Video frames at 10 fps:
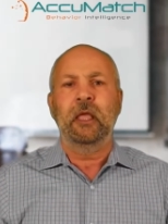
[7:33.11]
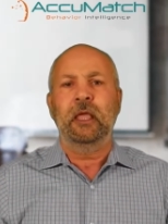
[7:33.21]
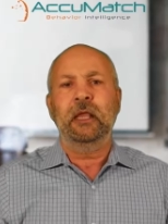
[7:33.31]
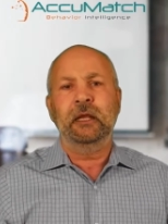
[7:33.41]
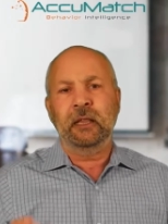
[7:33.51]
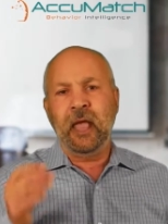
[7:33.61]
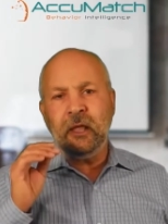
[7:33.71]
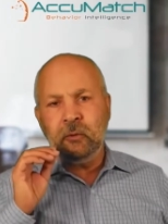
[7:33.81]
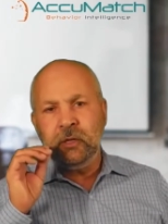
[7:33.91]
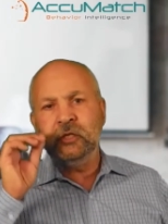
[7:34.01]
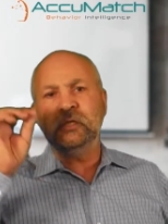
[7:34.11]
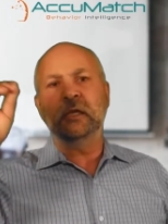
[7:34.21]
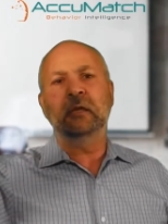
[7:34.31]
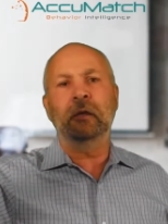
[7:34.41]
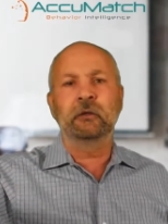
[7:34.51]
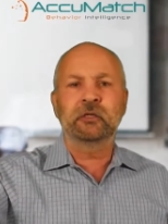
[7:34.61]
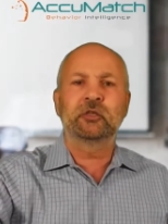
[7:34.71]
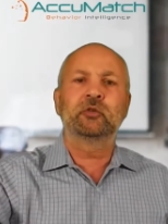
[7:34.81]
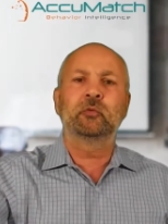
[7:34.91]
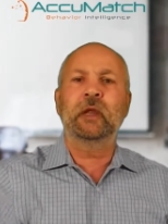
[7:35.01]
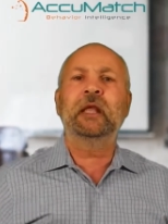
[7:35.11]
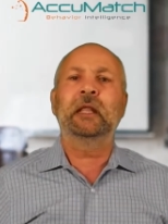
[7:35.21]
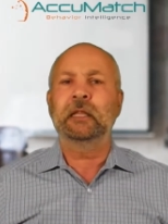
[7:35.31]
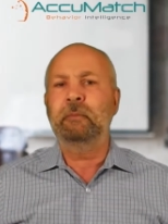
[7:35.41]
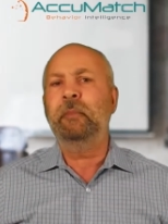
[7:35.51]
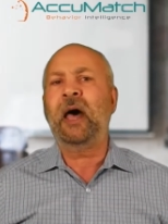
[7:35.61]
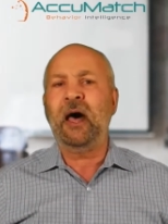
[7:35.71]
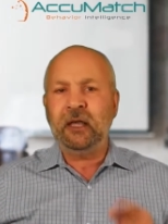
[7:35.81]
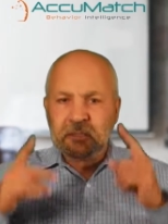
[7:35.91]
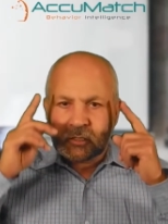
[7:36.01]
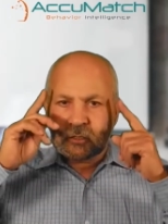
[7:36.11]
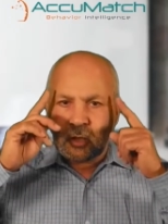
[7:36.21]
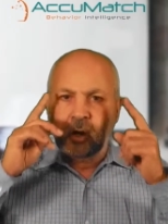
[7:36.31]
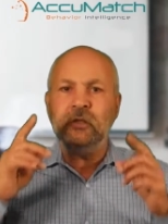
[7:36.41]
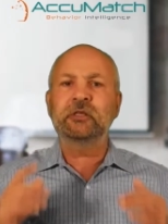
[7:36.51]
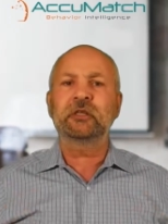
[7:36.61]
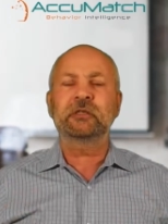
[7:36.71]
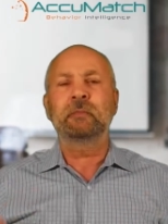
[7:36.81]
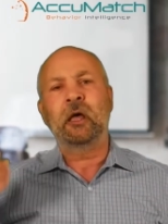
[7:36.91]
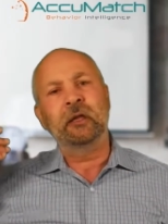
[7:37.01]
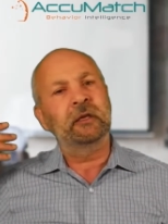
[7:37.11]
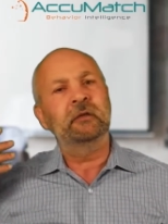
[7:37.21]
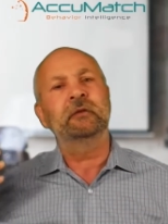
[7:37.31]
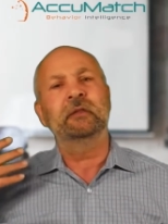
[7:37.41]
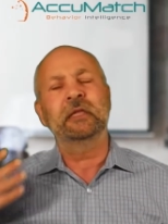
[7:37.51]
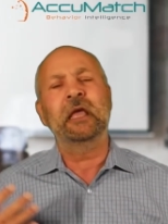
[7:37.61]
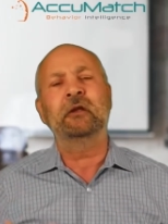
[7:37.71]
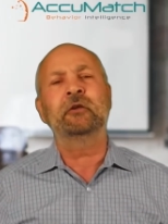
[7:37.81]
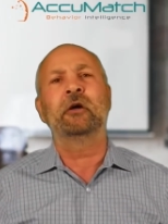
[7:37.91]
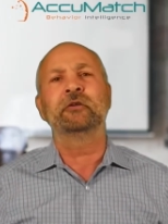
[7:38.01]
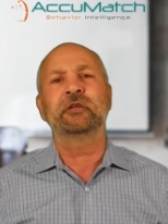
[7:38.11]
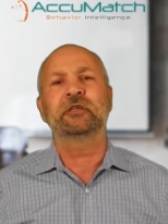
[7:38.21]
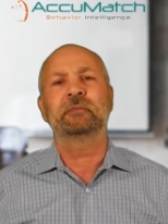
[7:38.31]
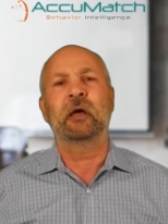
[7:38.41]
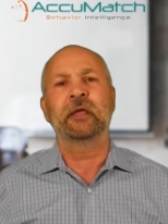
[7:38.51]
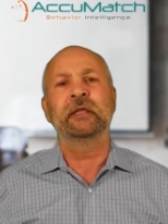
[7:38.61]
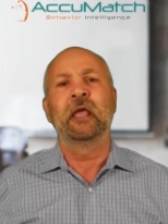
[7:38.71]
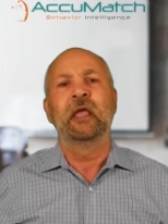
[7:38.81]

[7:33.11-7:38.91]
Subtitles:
in a language that goes directly past the conscious mind into the unconscious mind.